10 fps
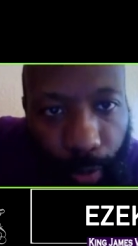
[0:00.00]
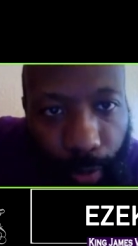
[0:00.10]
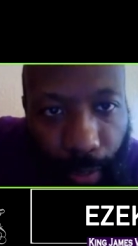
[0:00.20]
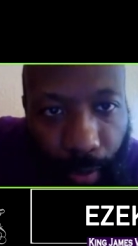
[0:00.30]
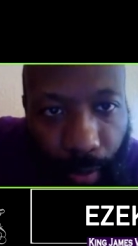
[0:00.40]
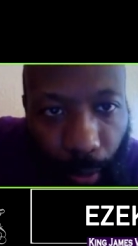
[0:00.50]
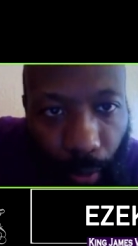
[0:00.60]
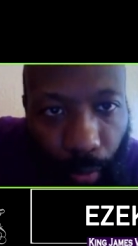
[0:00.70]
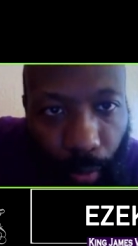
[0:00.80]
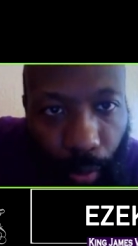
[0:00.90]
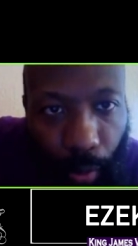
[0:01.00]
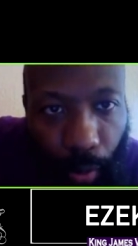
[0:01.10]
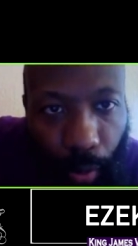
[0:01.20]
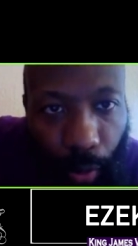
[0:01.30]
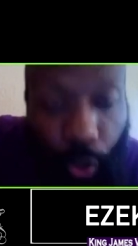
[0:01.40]
Testament.
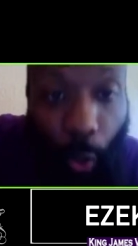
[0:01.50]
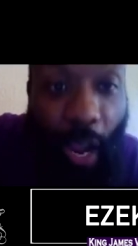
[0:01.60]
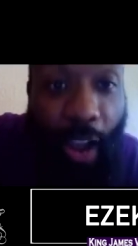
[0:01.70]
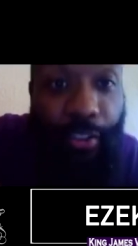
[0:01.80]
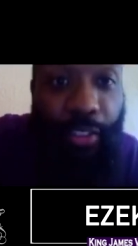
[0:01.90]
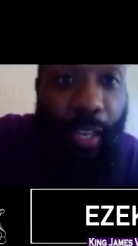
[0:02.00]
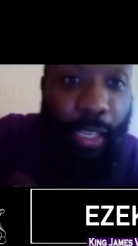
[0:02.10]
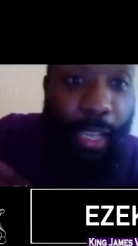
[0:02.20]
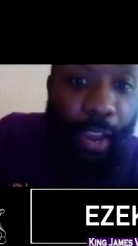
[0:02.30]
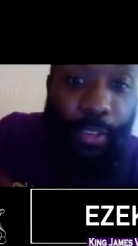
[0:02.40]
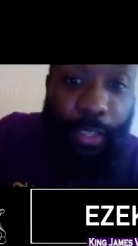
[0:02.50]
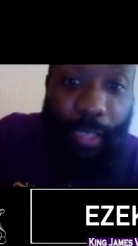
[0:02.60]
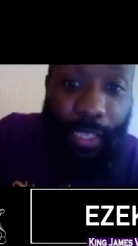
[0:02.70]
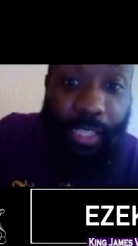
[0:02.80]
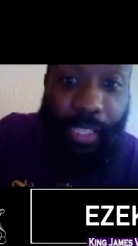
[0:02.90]
So everything,
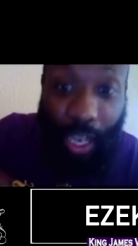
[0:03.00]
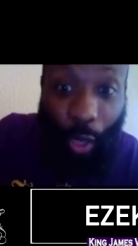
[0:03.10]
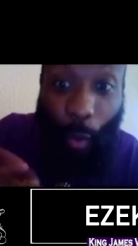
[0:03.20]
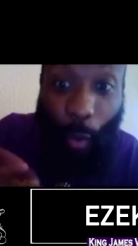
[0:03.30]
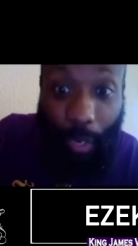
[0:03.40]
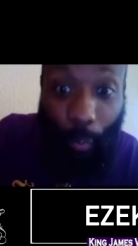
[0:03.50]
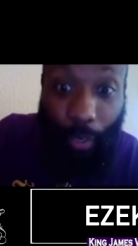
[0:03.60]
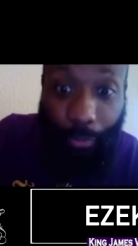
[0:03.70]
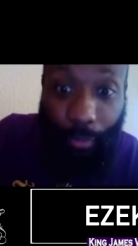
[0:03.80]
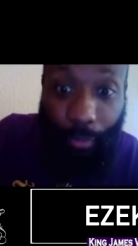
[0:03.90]
everything is done away with,